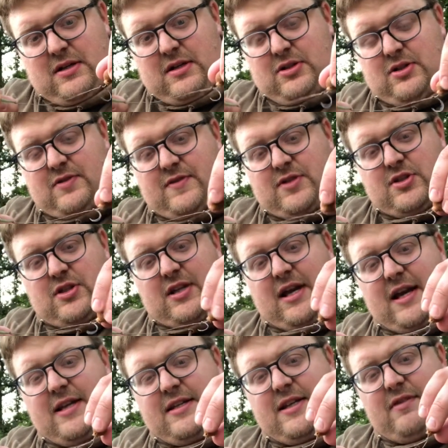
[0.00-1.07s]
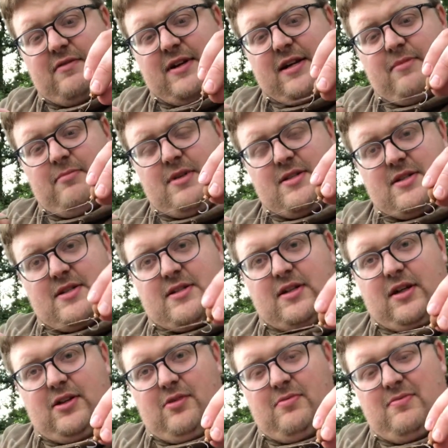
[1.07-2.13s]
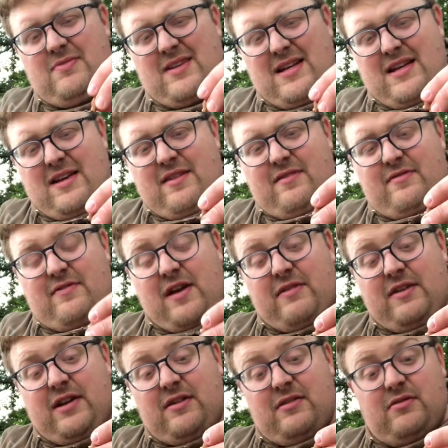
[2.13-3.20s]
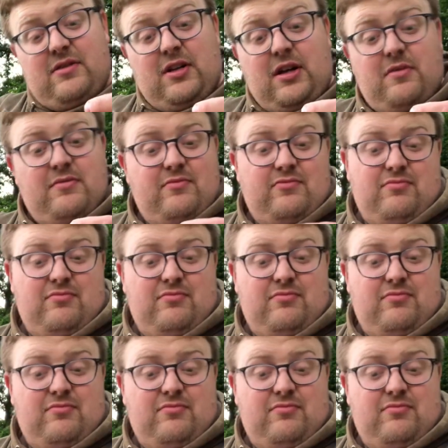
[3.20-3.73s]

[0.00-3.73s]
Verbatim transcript: just fishing the KD rig Muzzer style very you know